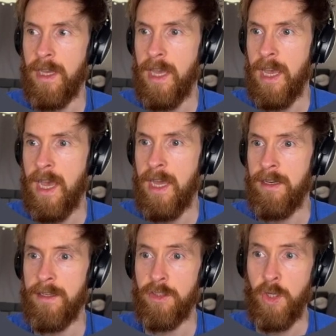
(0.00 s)

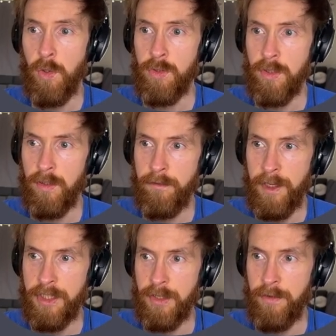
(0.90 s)
And the total
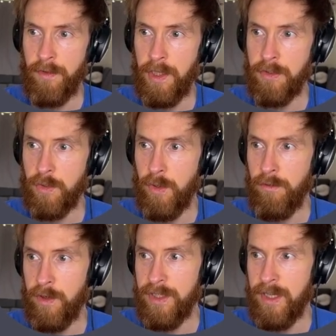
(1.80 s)
fixture difficulty score
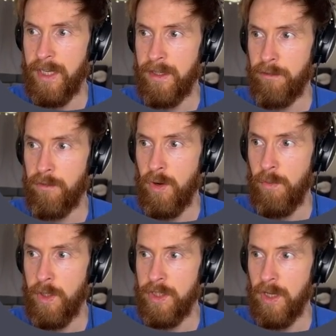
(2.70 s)
for the selected
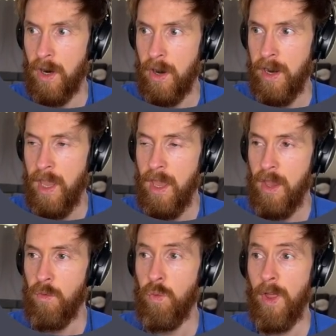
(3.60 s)
forwards are
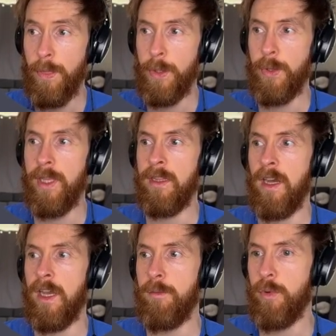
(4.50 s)

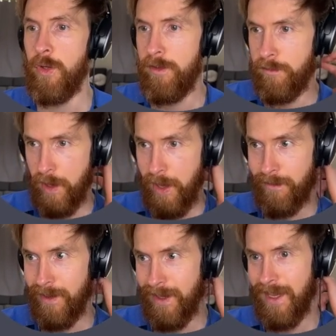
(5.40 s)

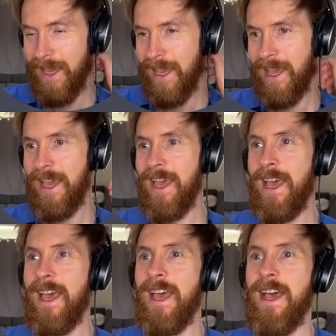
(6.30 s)
139.5.
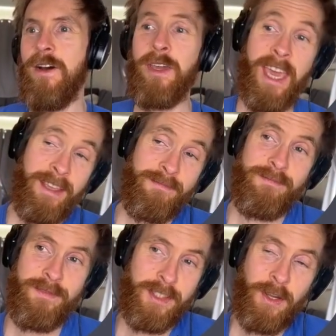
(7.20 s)
Okay,
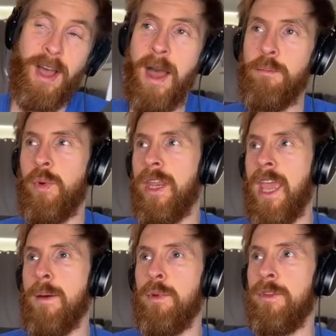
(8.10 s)
so I'm pretty
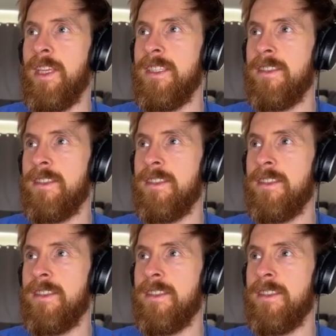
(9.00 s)
happy with this.